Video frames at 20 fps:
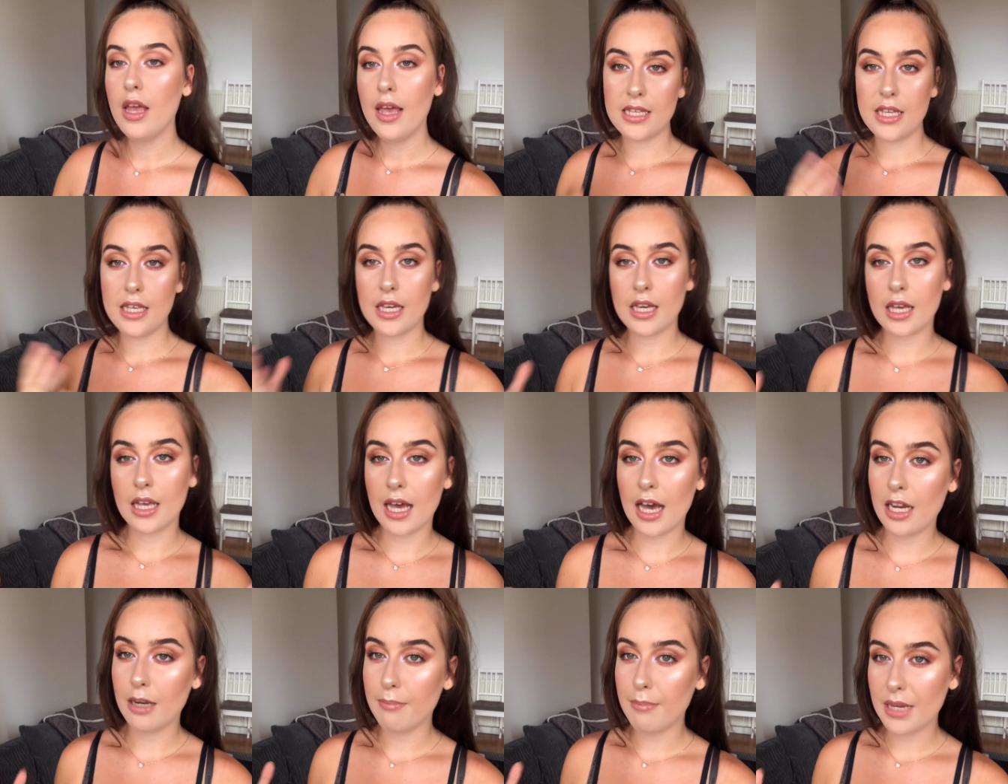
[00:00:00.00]
You can
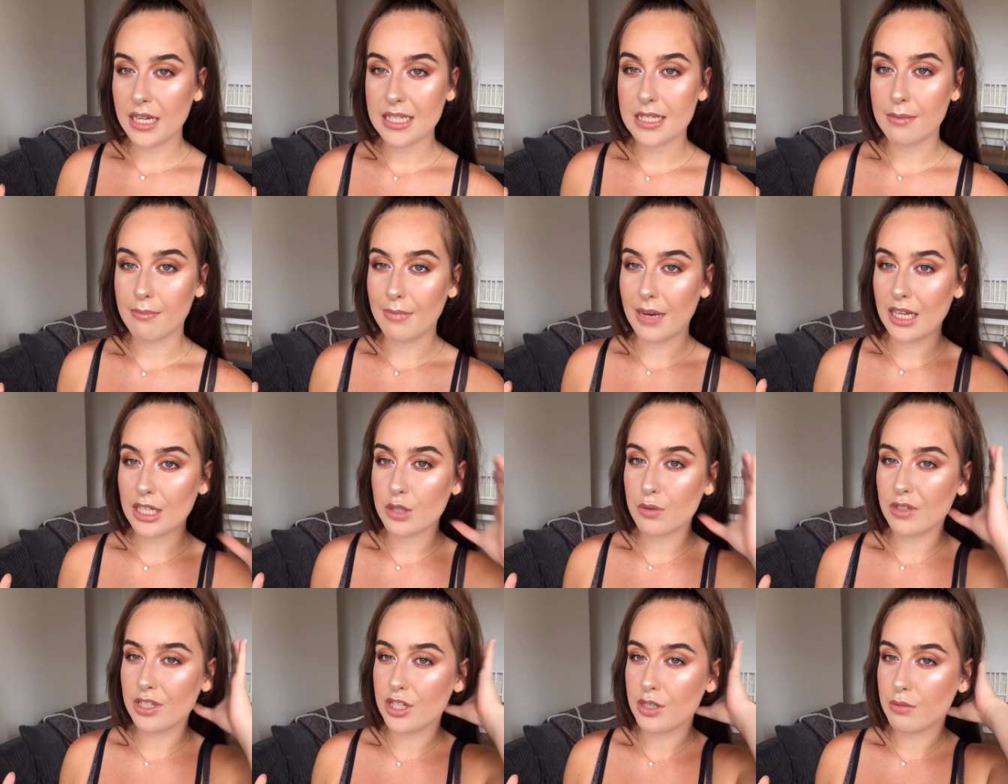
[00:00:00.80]
kind of mix and match
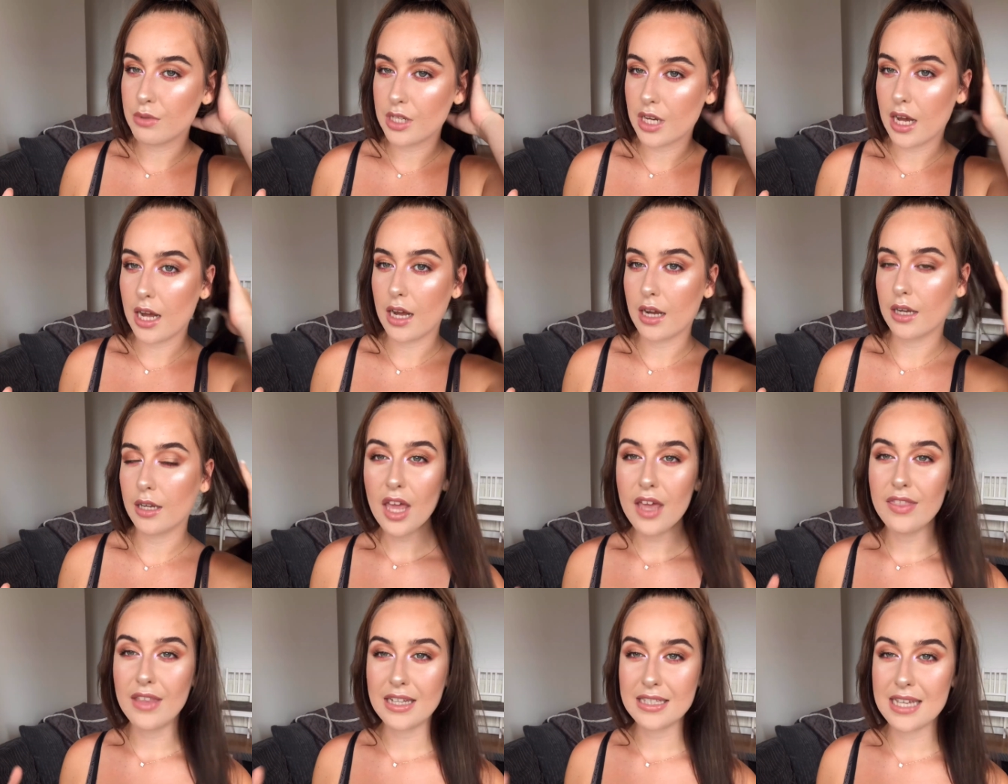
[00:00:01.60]
with GYMSHARK,
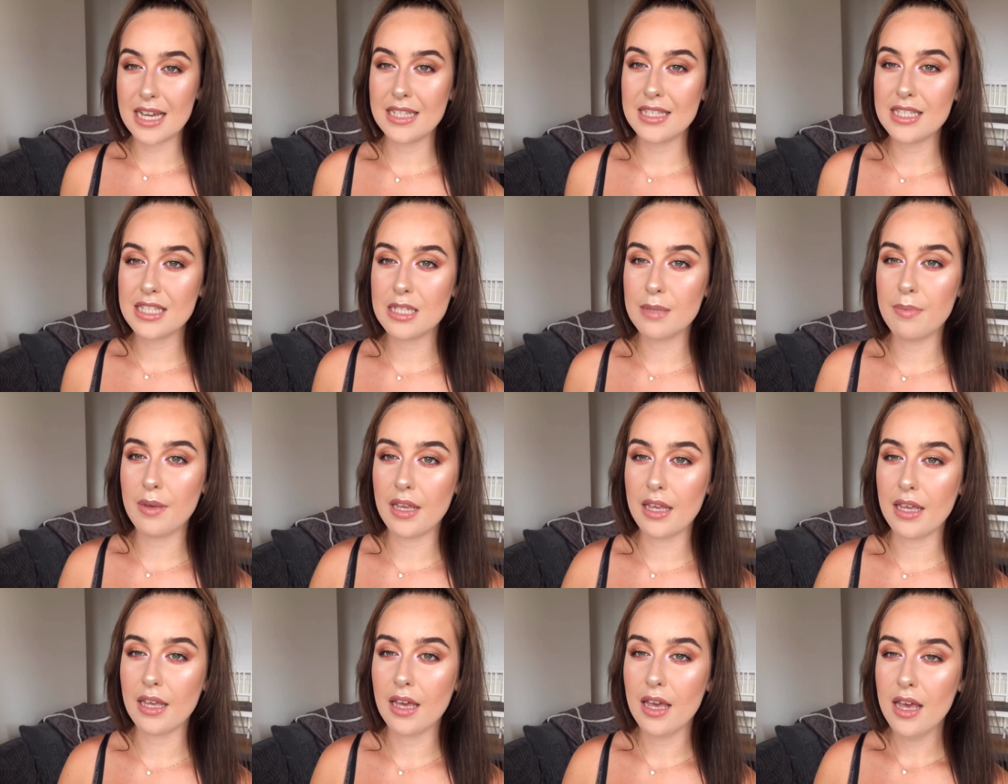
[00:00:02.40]
and that tends to
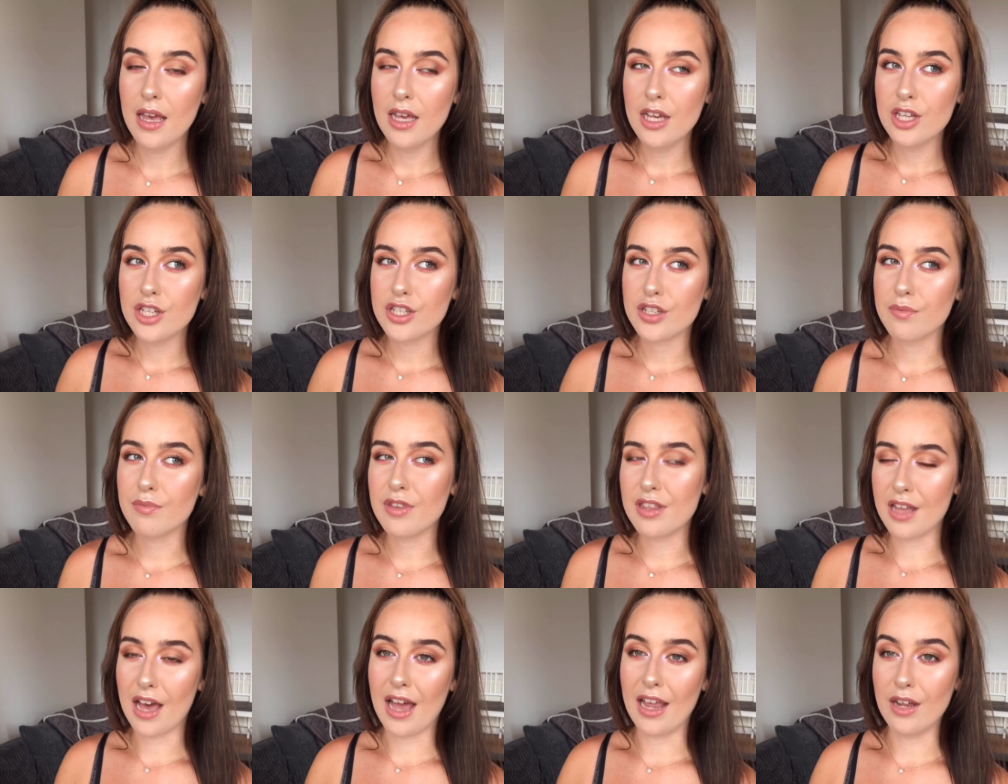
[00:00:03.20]
be something
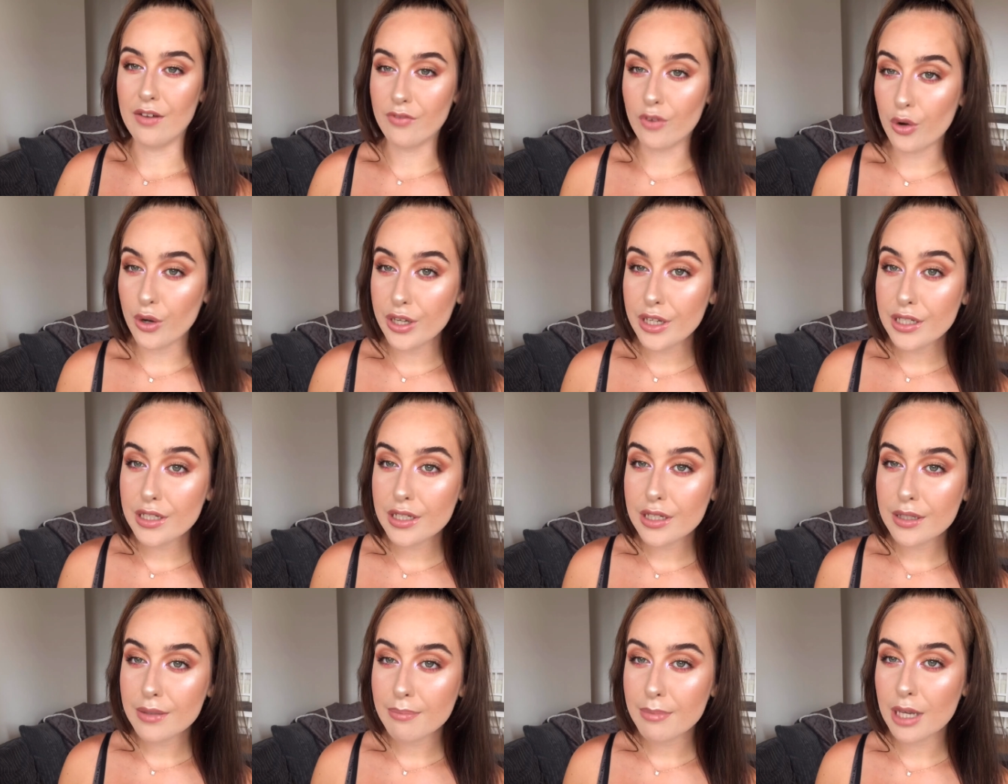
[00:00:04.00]
that I avoid
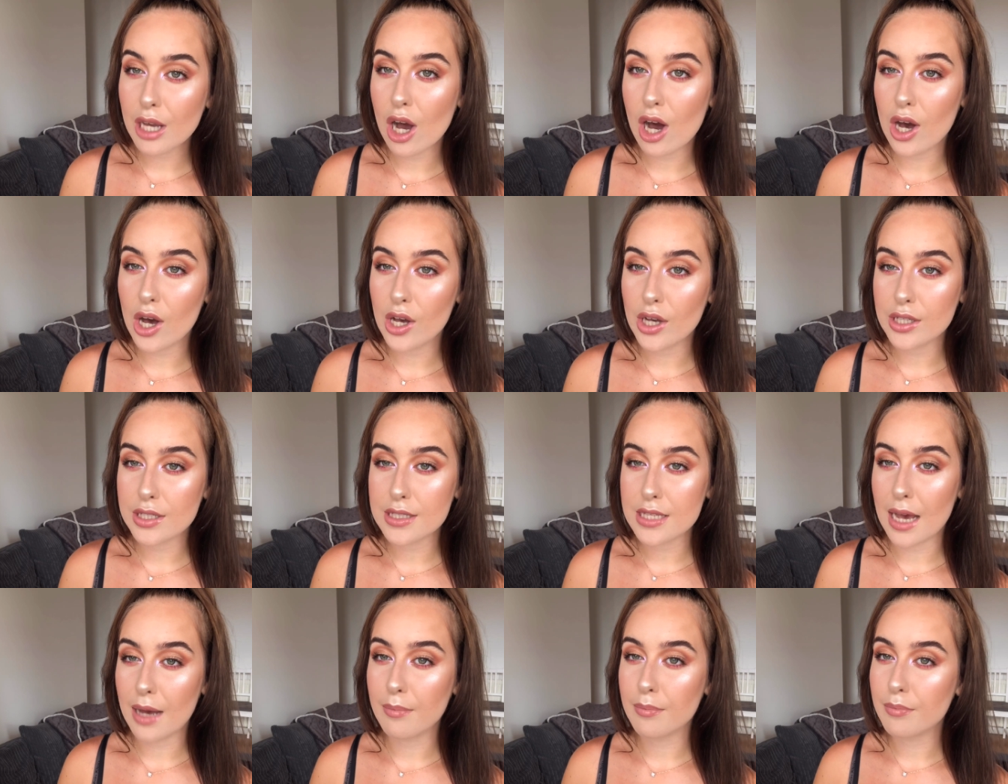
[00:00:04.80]
because
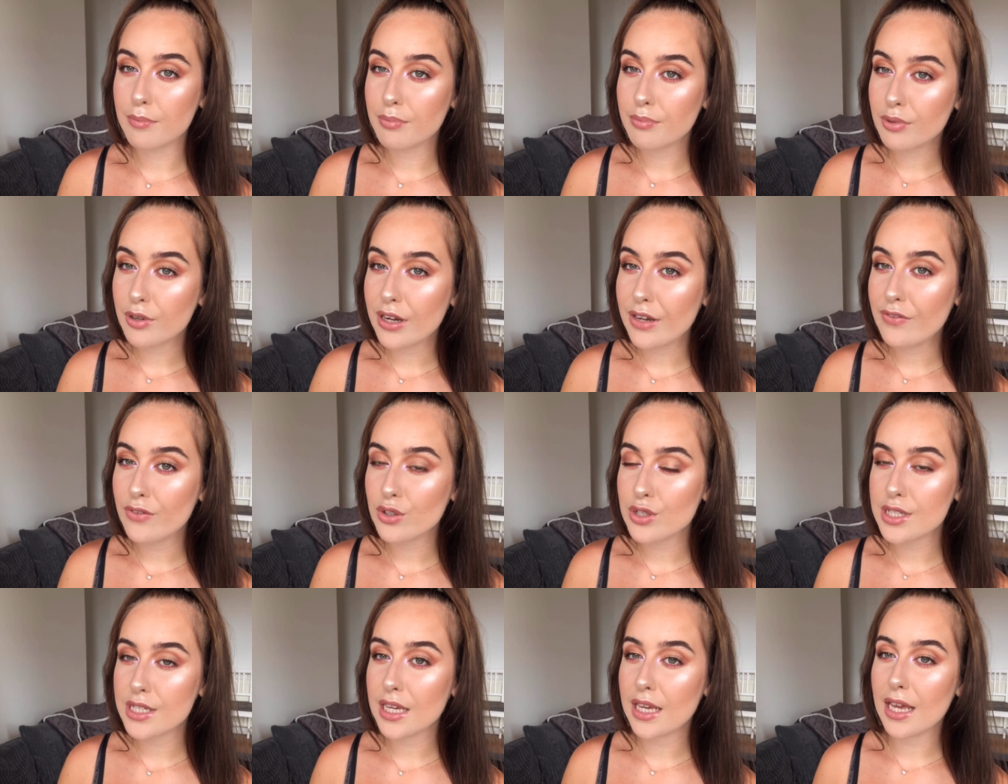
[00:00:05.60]
I'm pretty
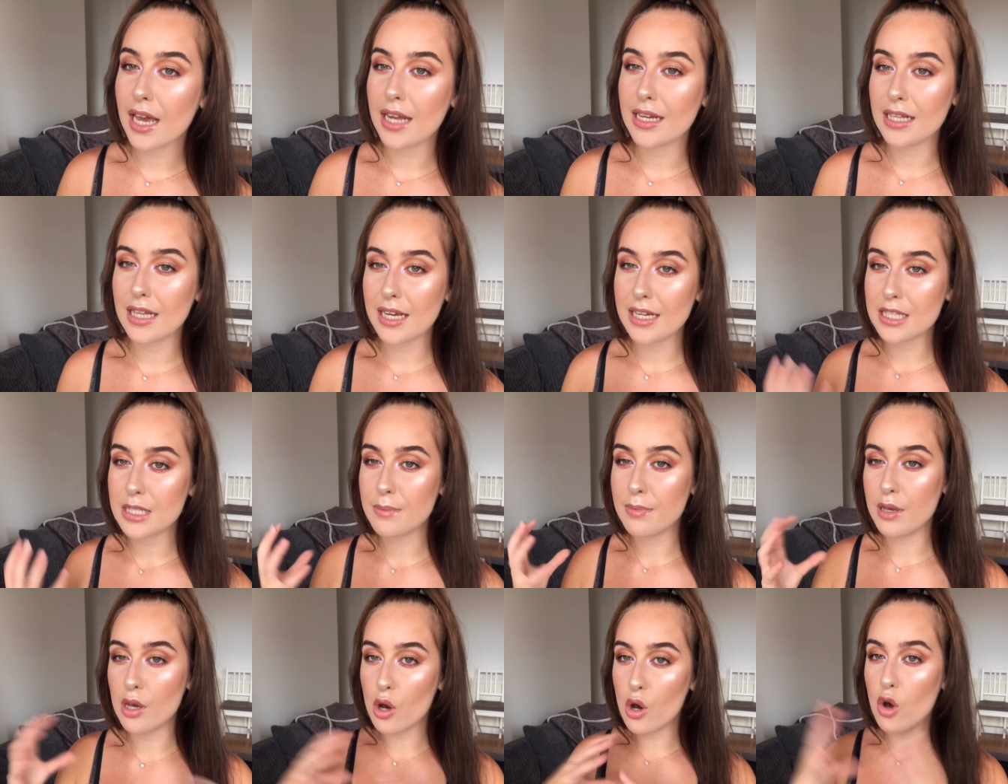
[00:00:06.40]
fussy and I like to
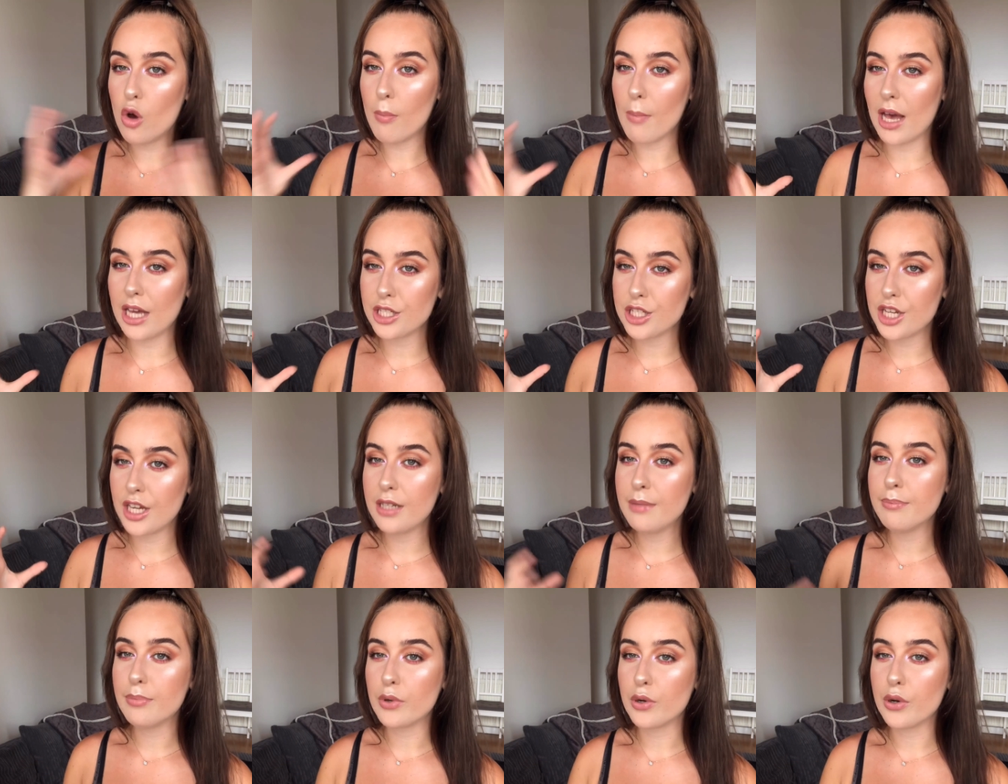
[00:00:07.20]
be all
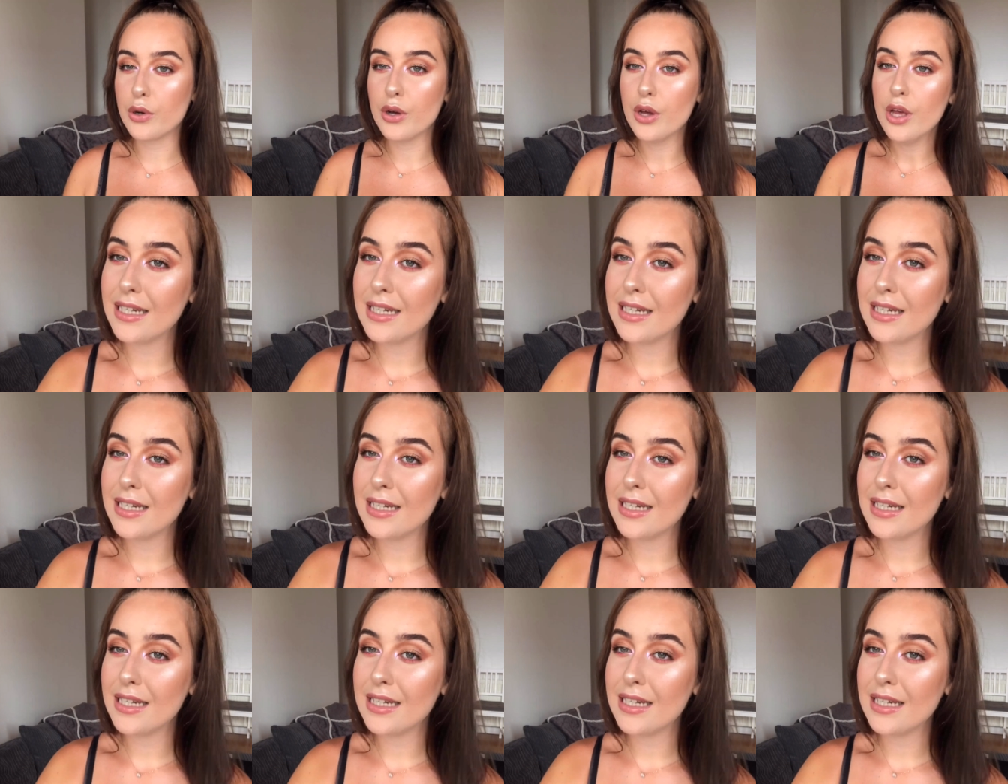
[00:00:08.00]
matching, but